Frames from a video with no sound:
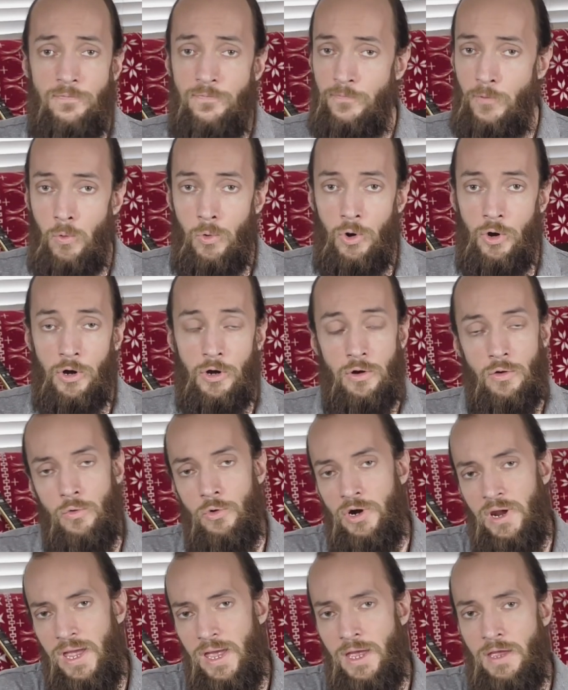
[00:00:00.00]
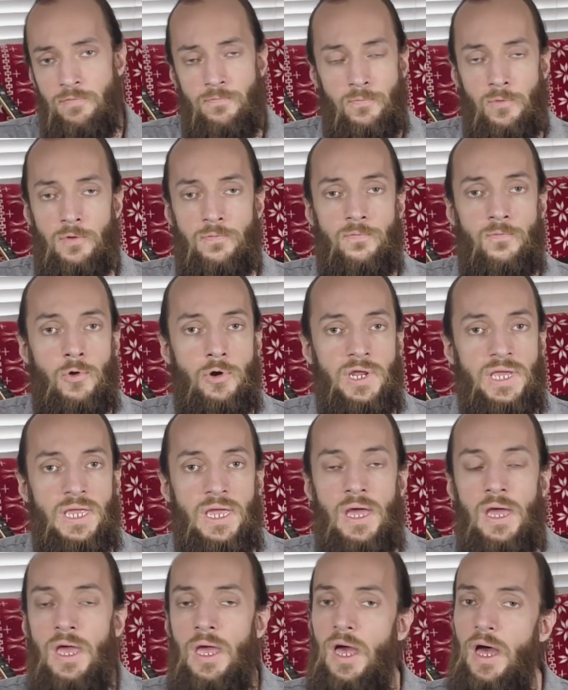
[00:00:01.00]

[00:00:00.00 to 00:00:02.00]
or A440,